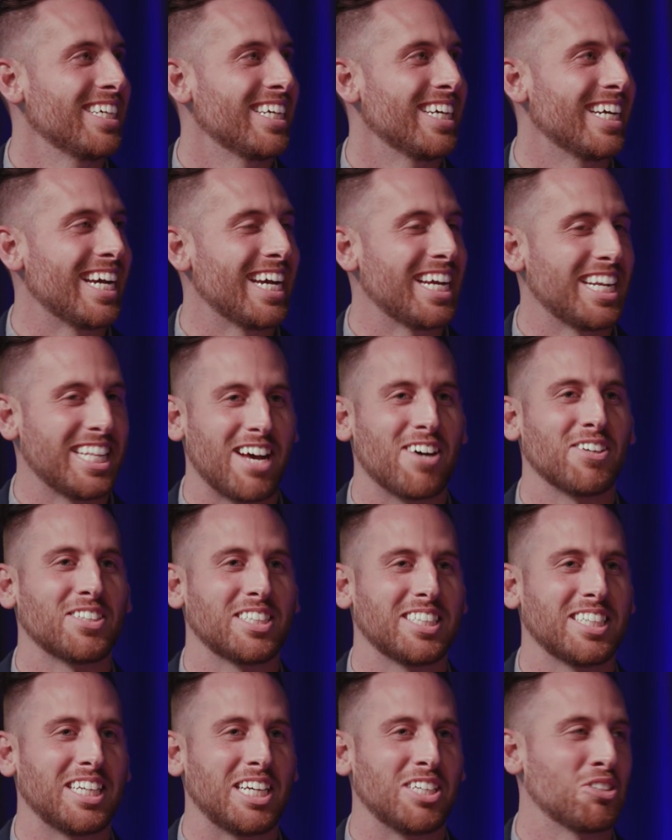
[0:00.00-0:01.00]
And that
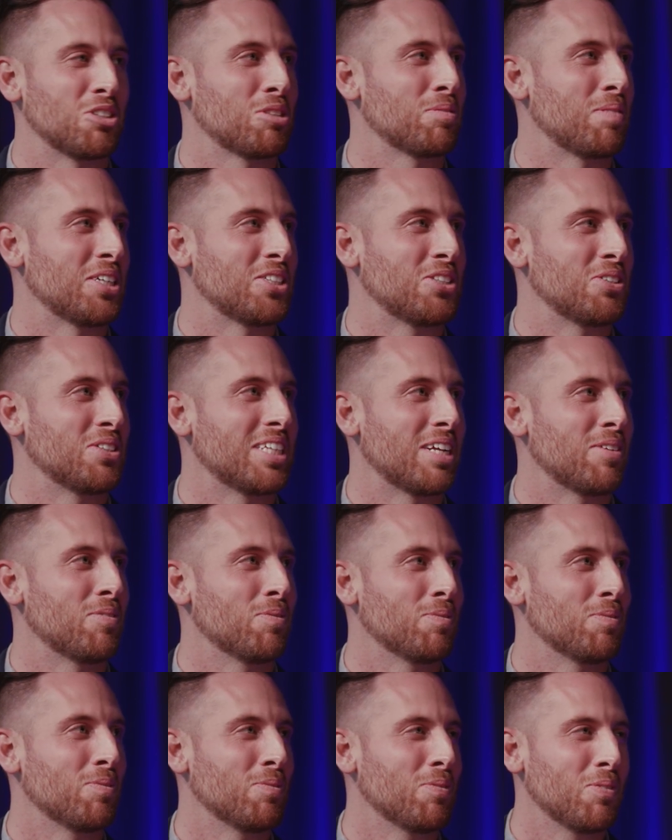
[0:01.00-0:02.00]
was his response. He said,
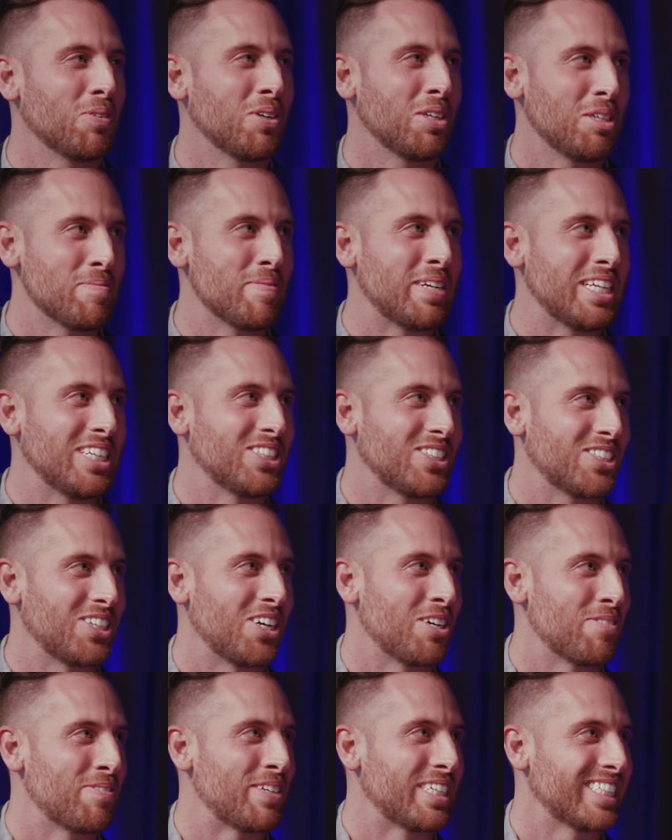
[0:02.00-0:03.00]
what do you mean you
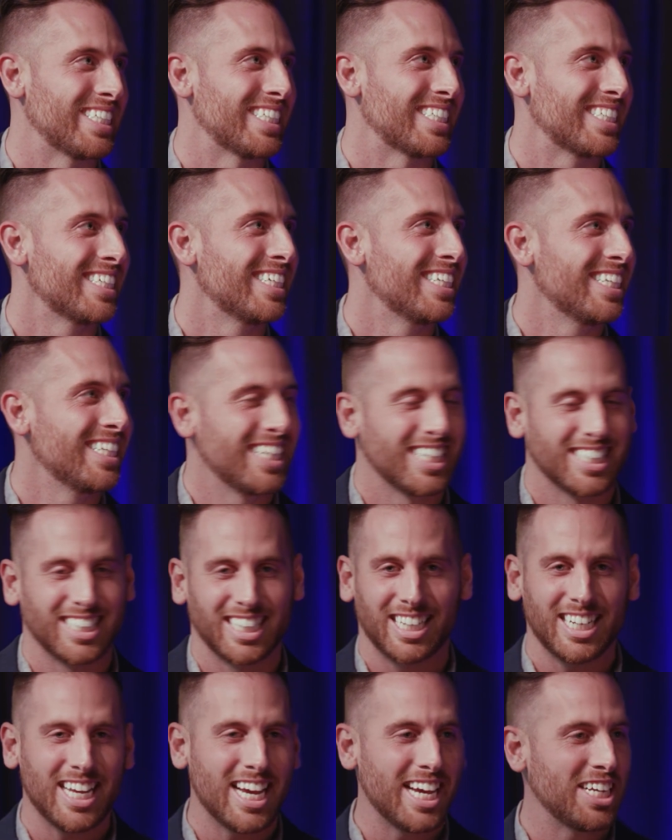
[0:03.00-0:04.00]
started a business? I was
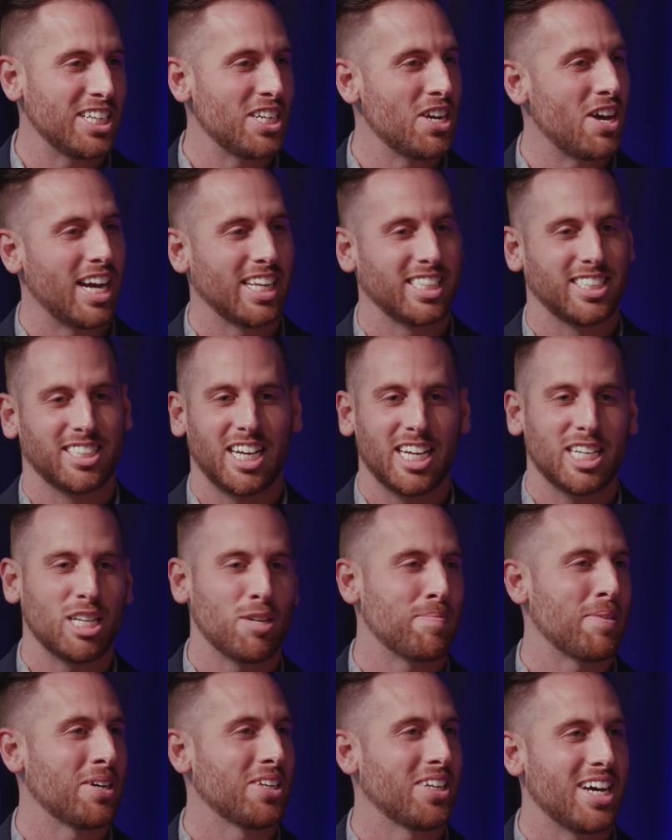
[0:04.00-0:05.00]
like, yeah, I'd signed
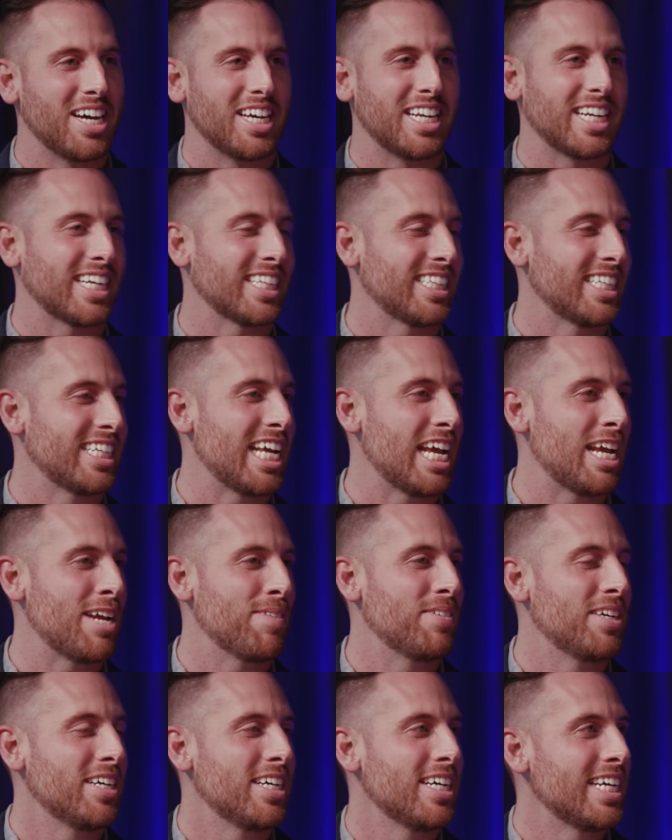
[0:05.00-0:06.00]
up online, I got the
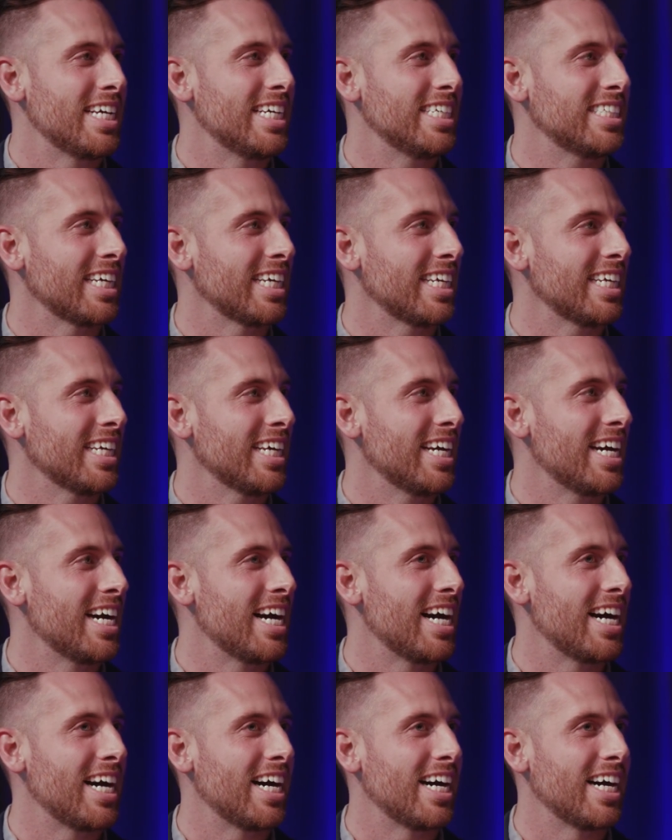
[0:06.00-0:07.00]
name. He's like,
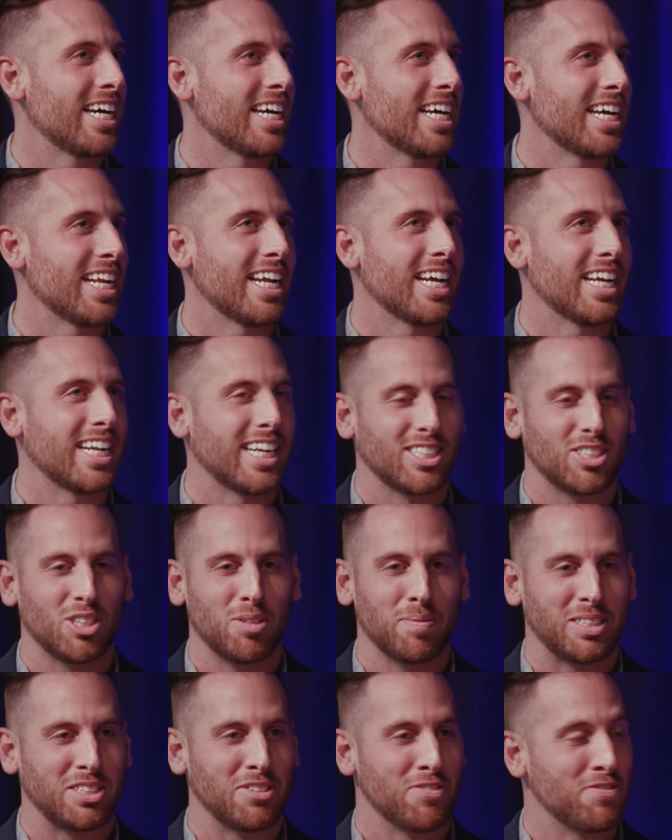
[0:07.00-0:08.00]
and I
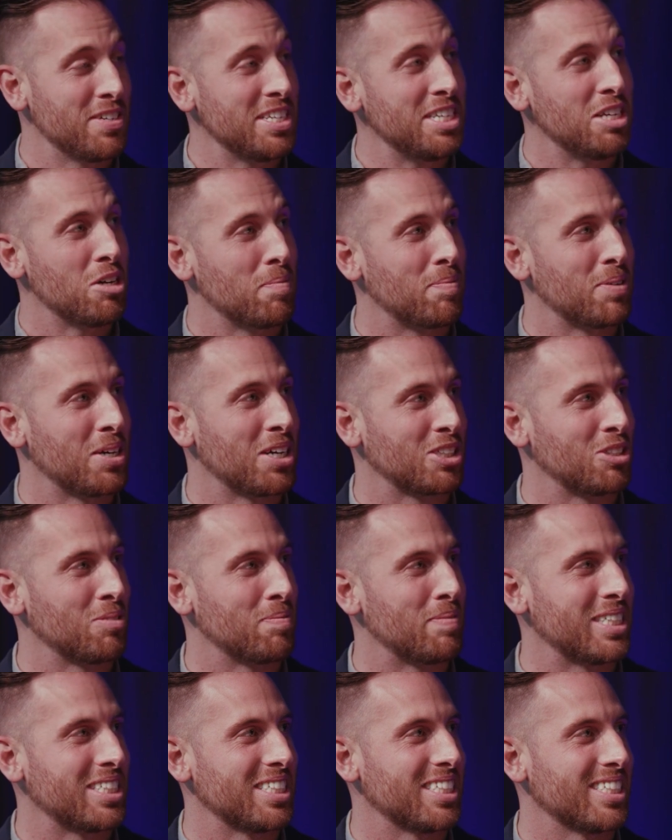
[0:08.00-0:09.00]
told him it's a video production
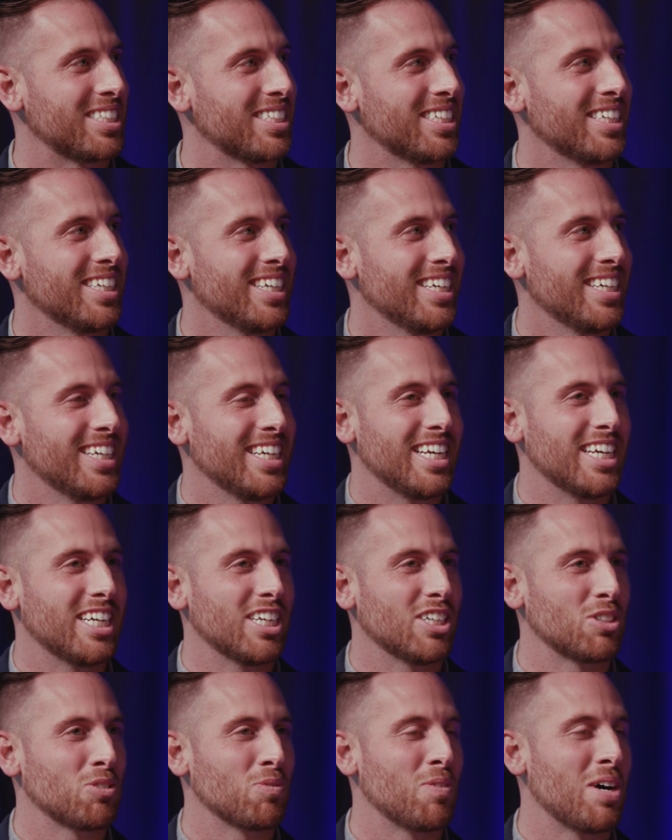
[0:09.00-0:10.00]
business. He
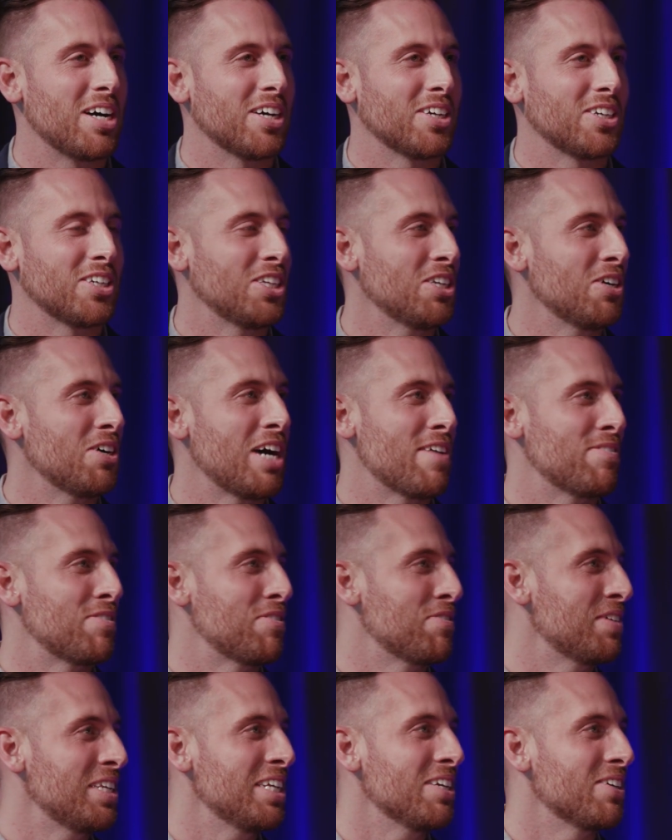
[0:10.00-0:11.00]
goes, well, you don't have a
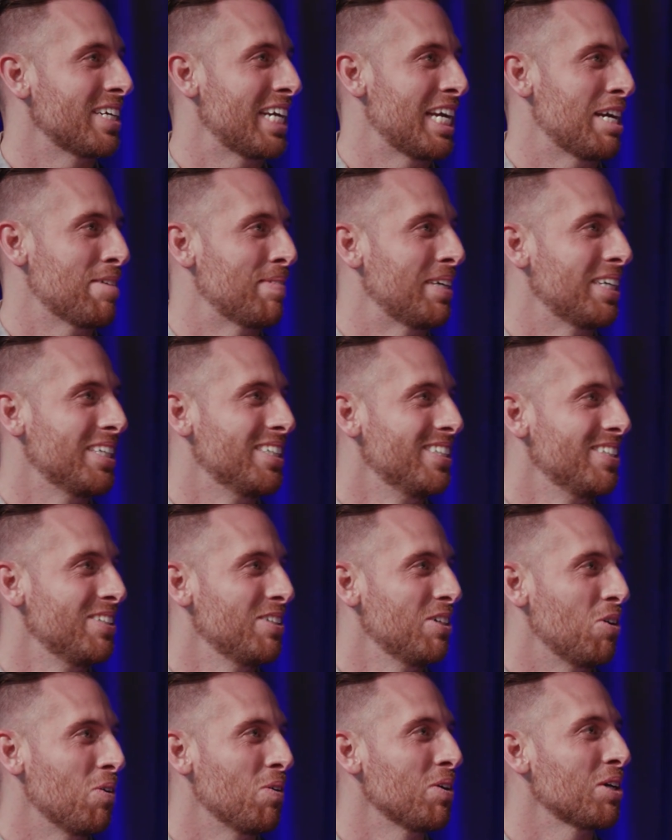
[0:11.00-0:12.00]
video camera
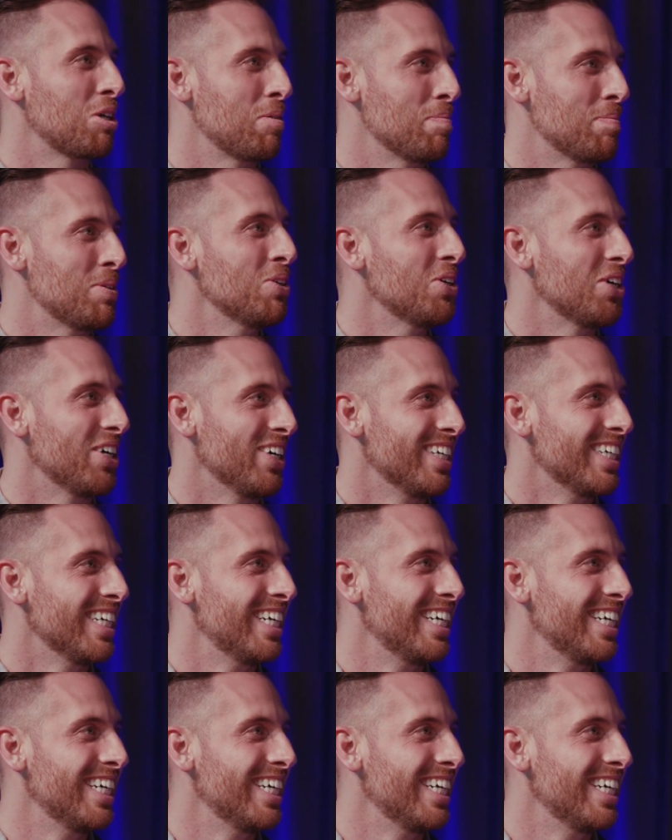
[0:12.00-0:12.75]
or a computer.